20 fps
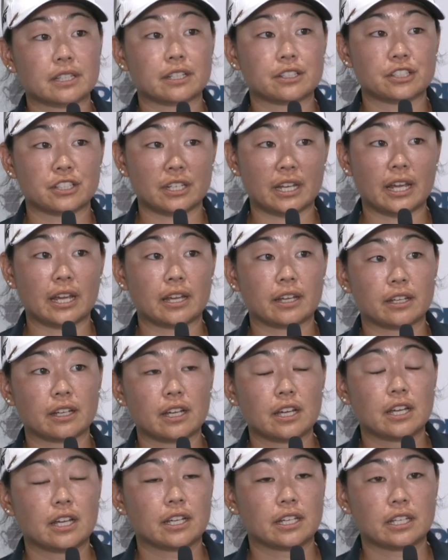And today,
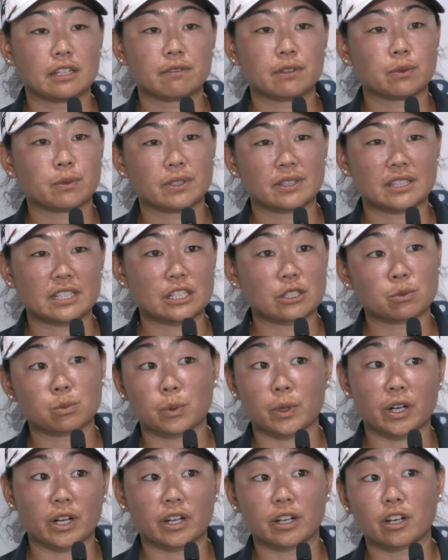even when things
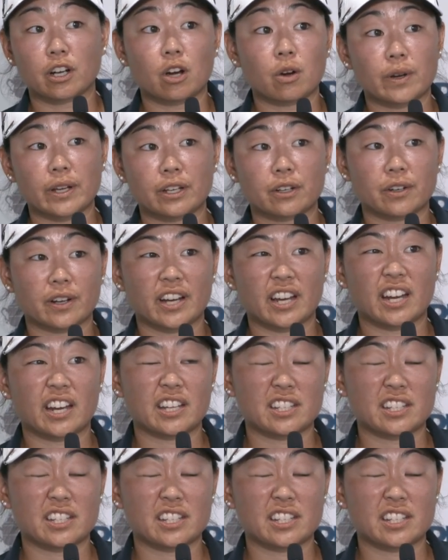weren't going great,